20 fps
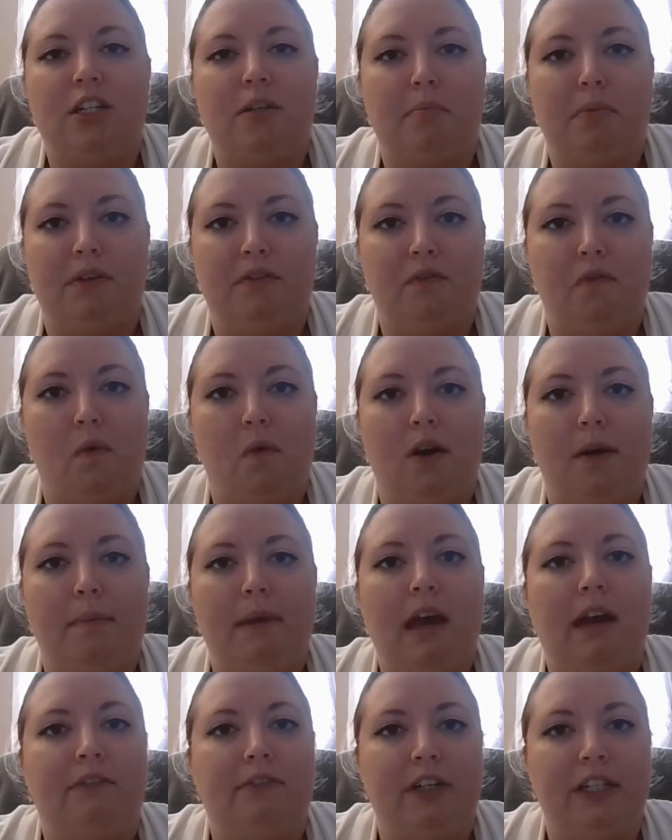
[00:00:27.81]
to
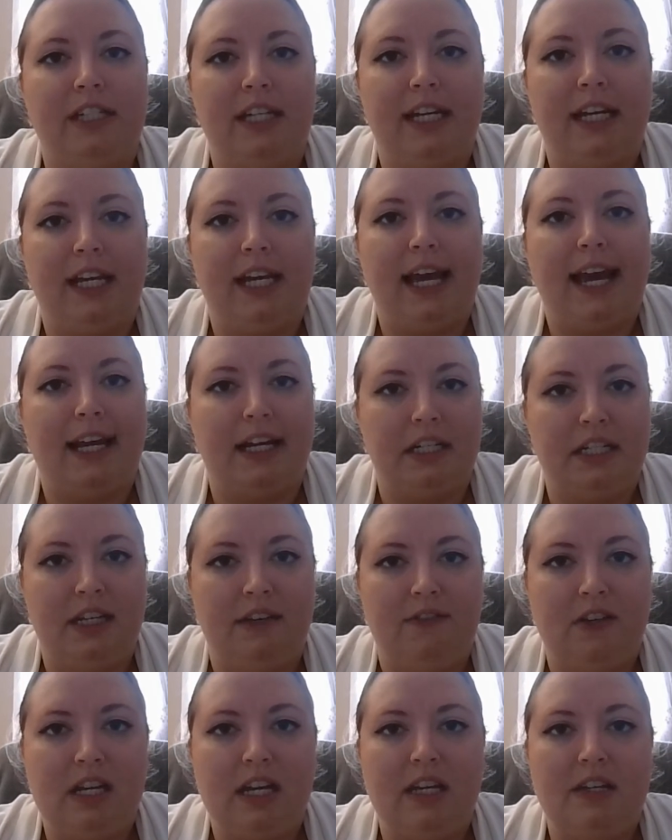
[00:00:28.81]
perform everyday
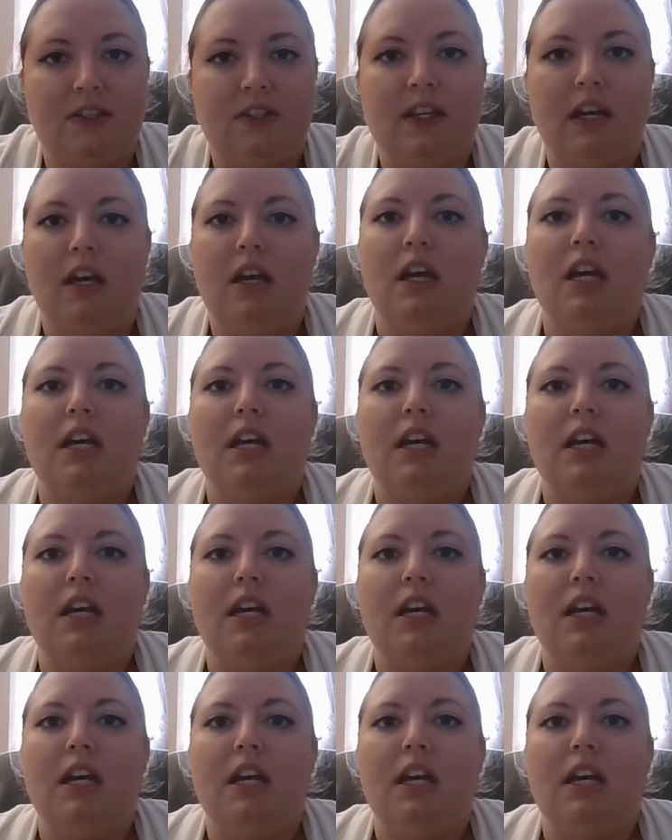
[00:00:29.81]
activities.